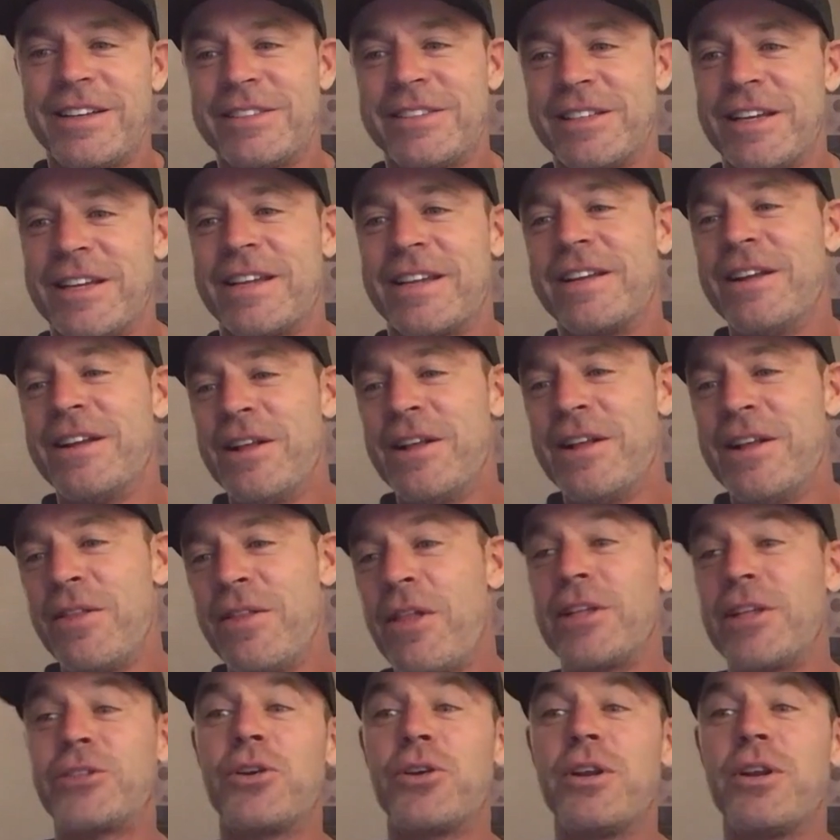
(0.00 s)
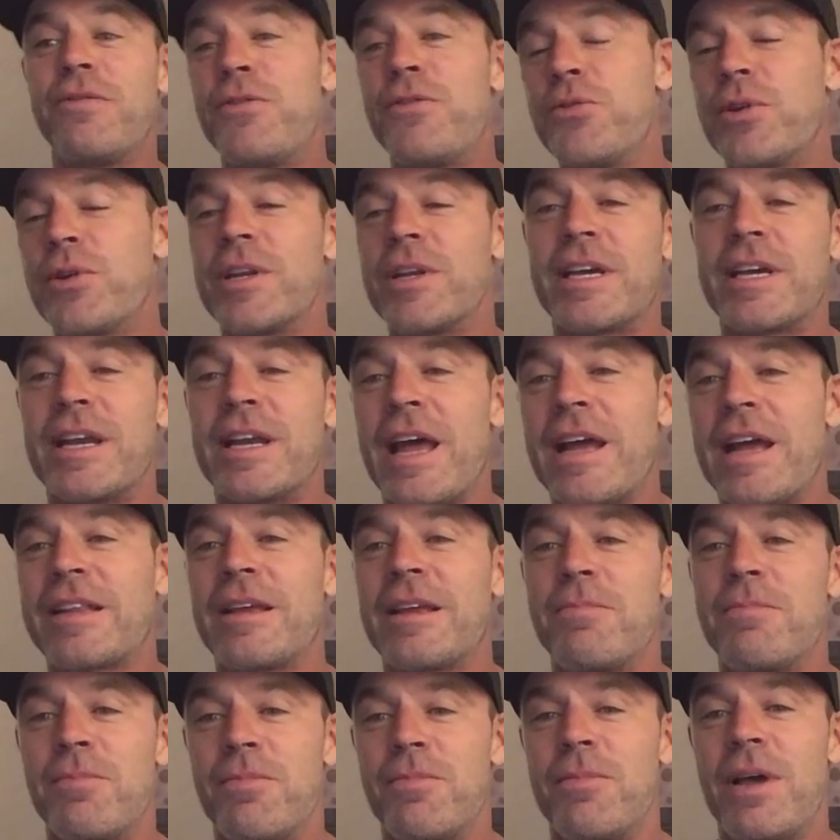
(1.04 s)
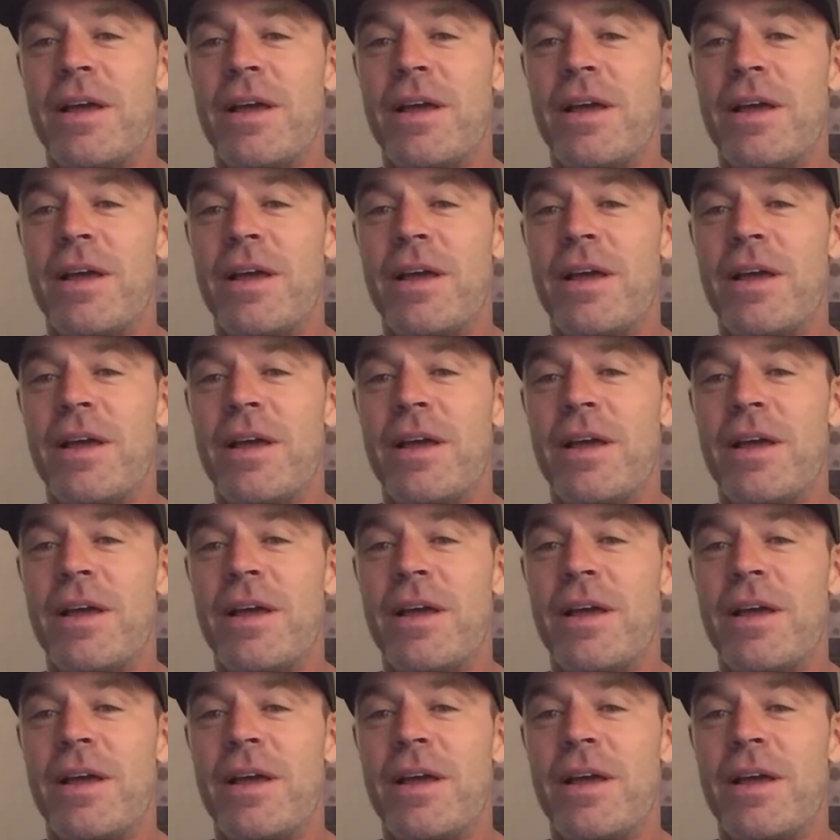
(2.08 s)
And I was like, that's good if you can connect and